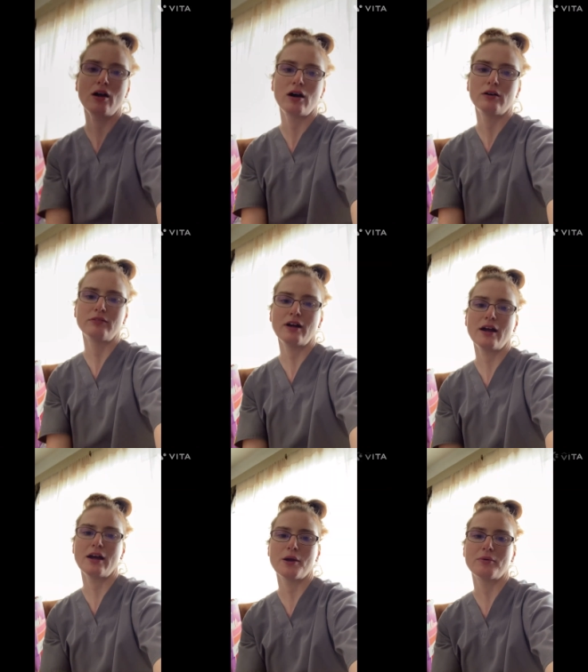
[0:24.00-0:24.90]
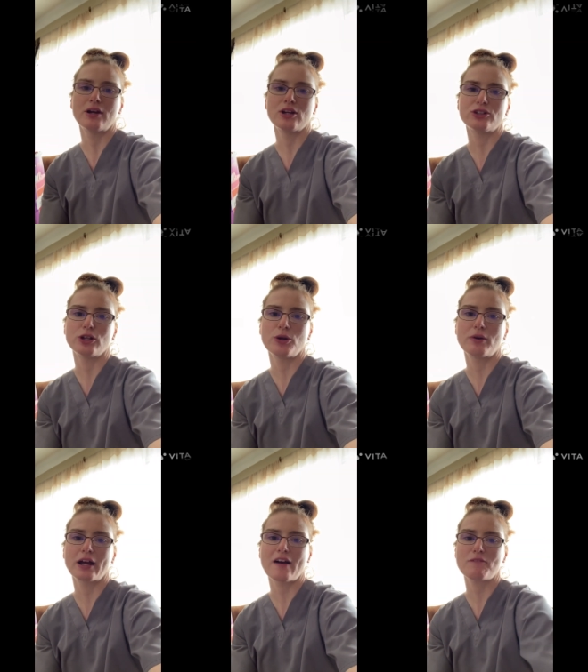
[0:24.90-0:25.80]
Alright, I wanted to show you what
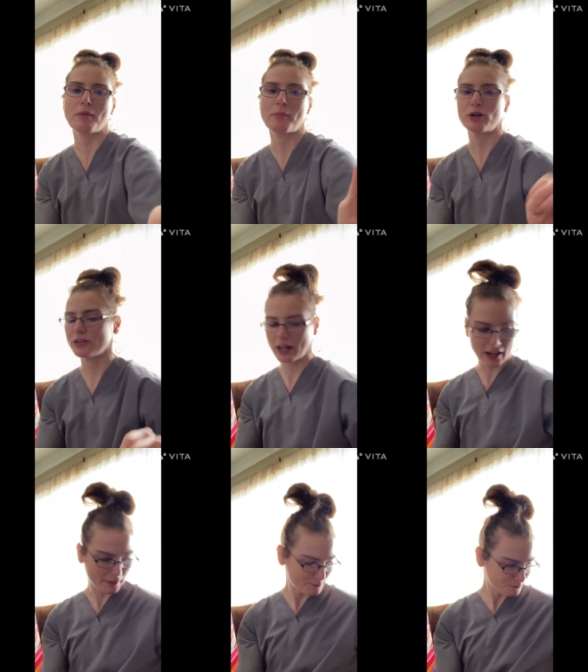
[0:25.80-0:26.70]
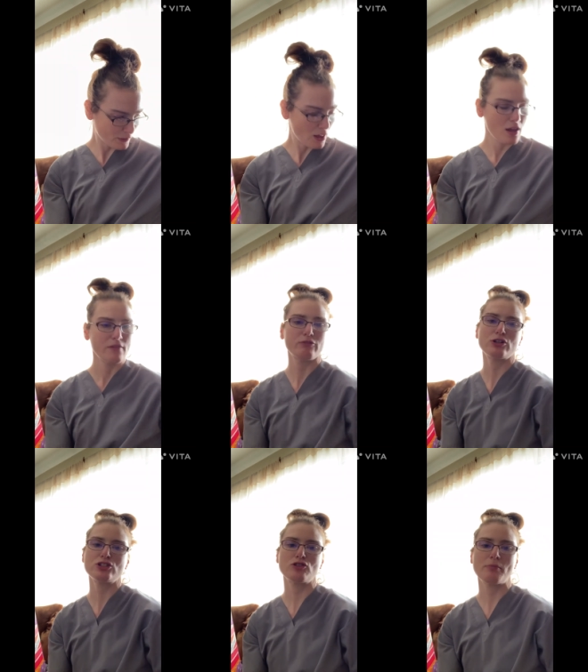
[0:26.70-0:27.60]
I got for my birthday.
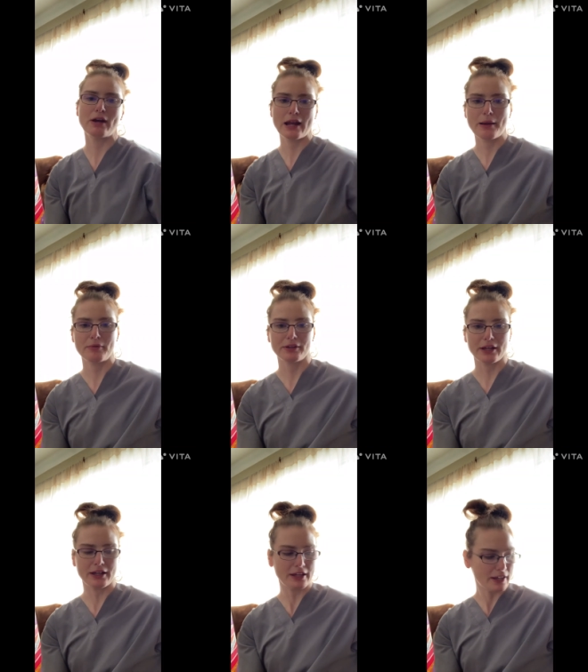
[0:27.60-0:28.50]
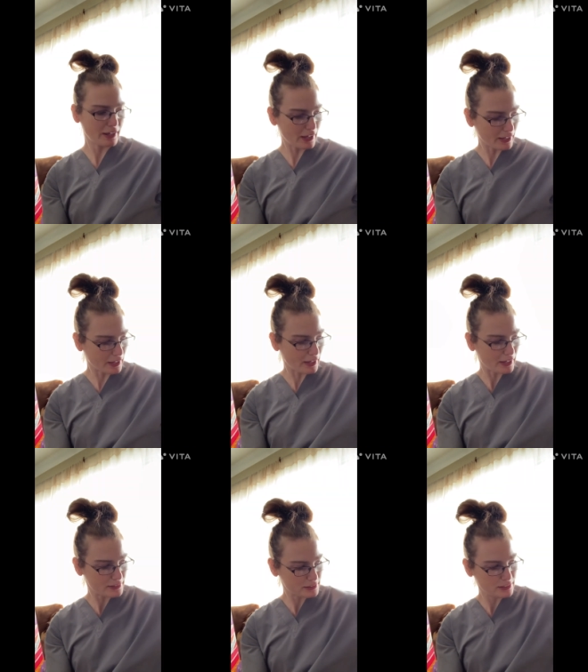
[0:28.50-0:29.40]
First from my neighbor lady, I
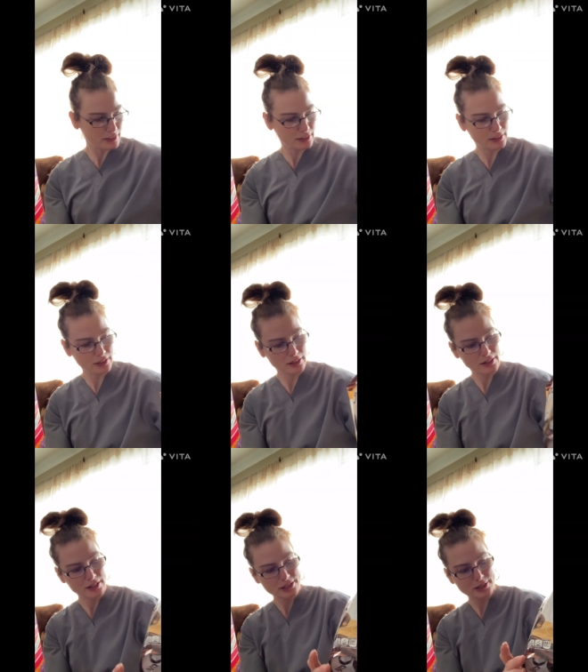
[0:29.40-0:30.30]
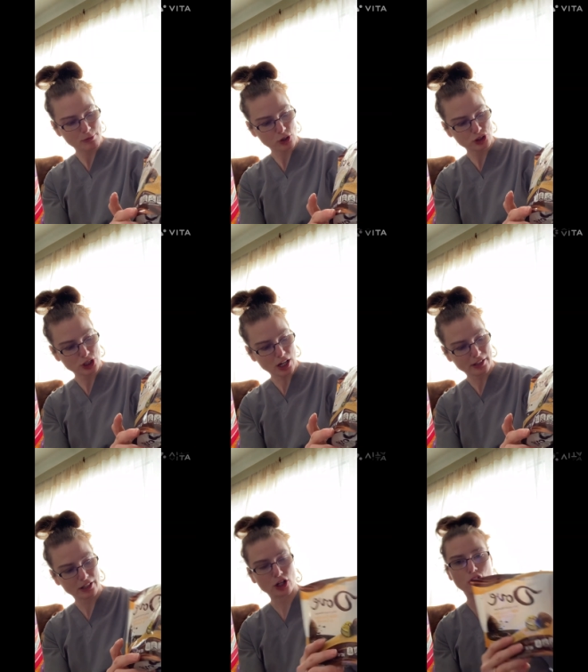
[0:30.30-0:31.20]
got some milk
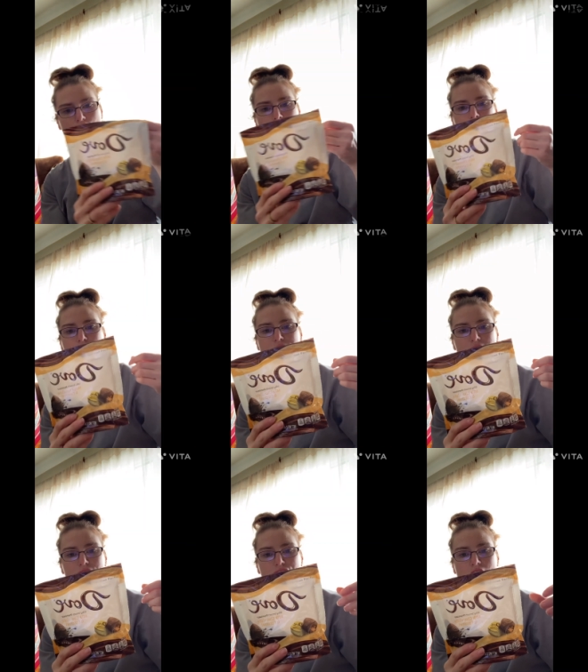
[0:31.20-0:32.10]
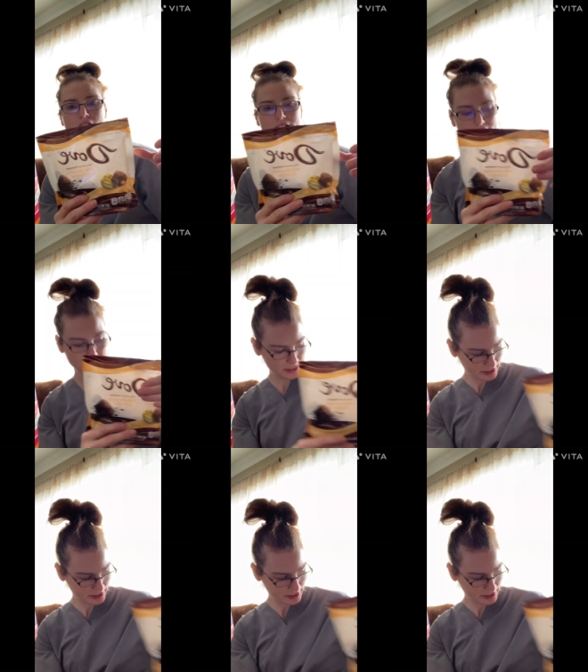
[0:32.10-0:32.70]
chocolate and caramel dove chocolates.